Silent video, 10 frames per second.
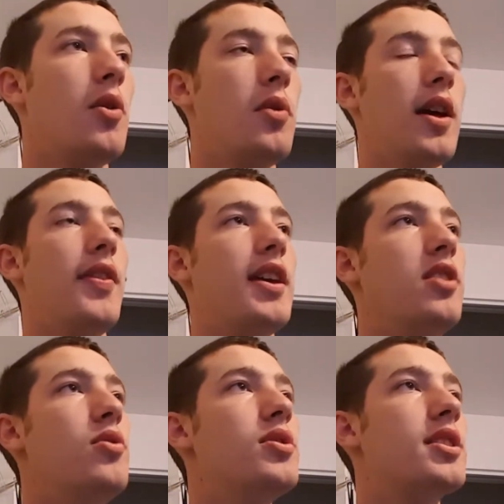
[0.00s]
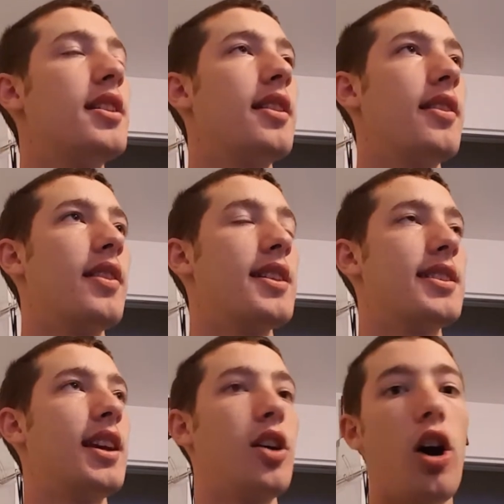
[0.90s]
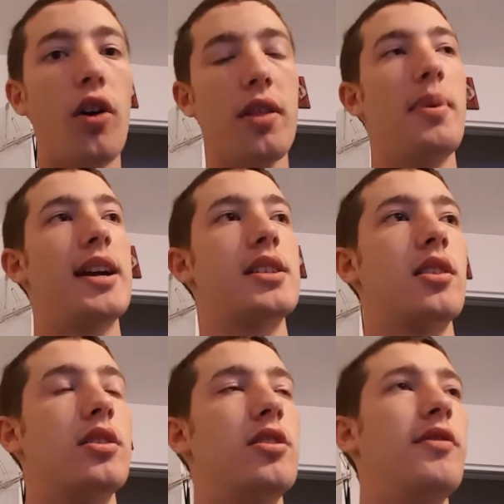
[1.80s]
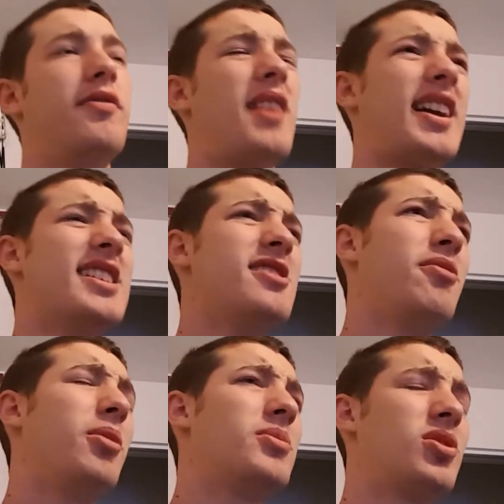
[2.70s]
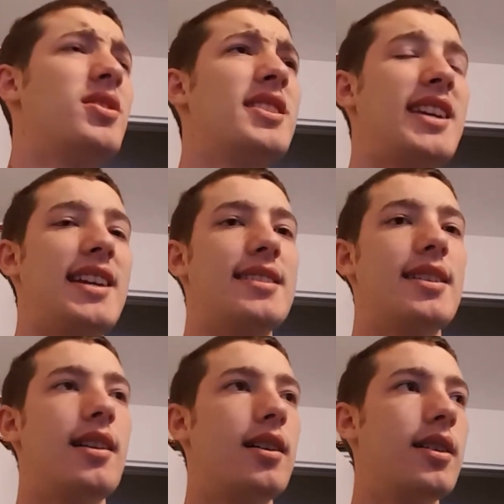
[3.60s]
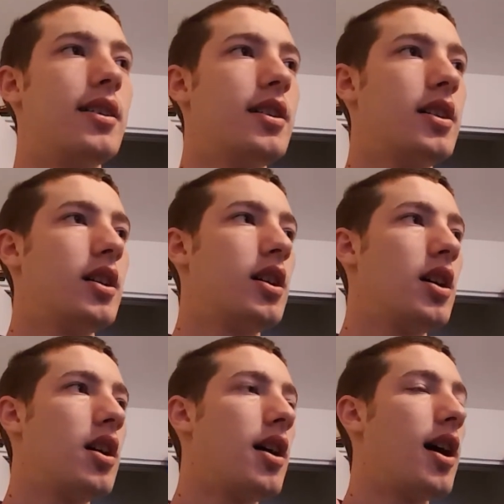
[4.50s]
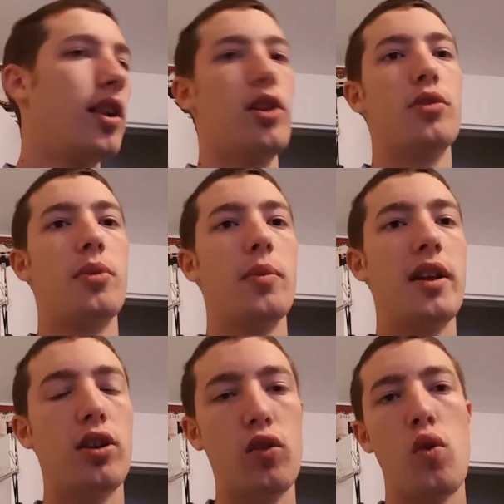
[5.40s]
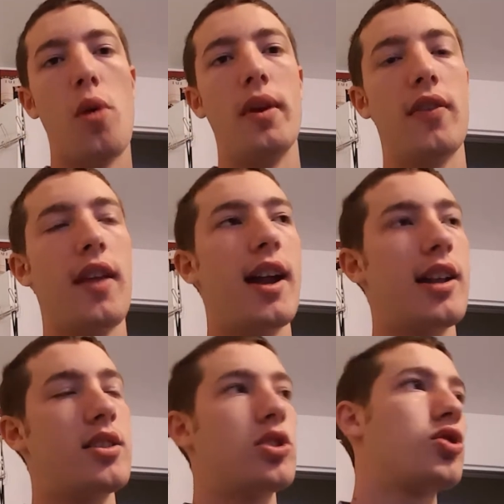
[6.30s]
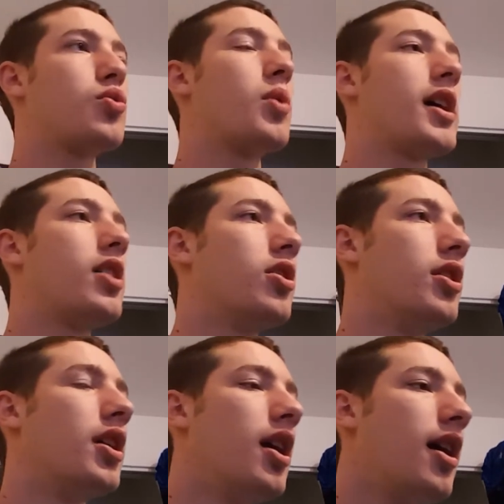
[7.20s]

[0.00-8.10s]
and they used this thing called the Pixar to, I guess, film certain scenes in Little Mermaid. Don't quote me on that. It's just what I heard.